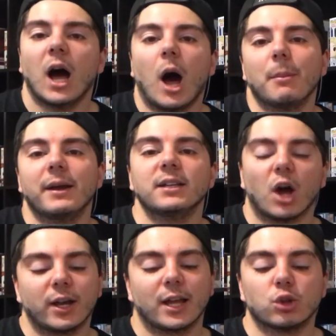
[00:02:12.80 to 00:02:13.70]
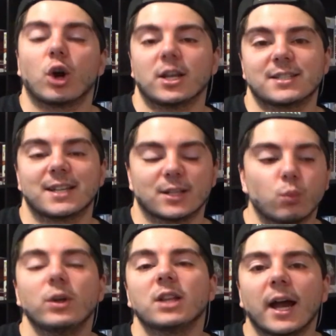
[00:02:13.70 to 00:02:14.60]
I mean, okay, look, as I
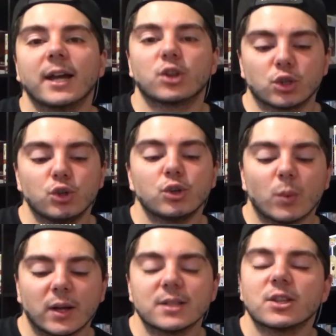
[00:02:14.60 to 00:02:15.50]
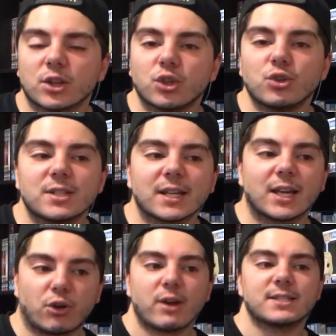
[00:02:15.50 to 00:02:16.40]
said, we like the new one, the new
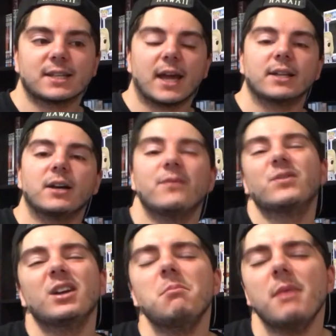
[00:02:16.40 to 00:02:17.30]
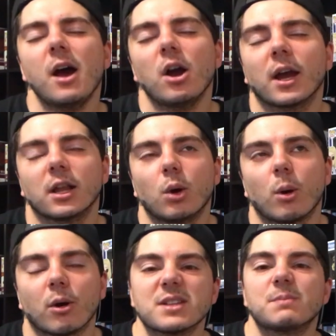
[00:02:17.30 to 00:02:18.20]
Cic Grace Cicada. Man, okay, no
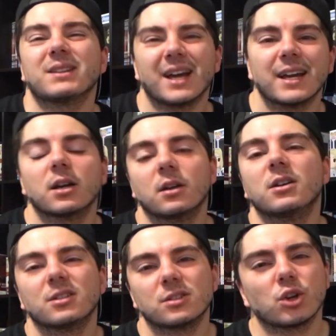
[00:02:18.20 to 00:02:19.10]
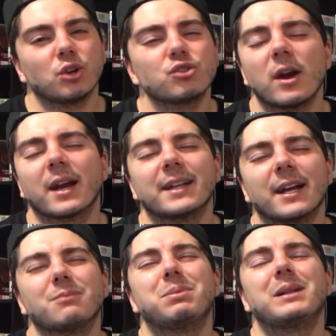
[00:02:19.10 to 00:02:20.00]
worries. But like, don't drag it
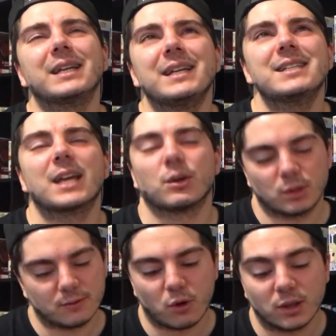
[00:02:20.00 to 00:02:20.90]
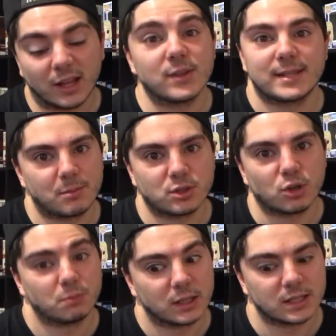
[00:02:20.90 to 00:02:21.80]
out. Please get rid of her like this
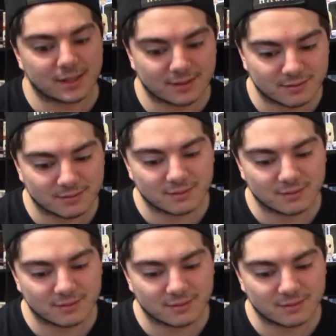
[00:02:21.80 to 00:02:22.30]
episode, please.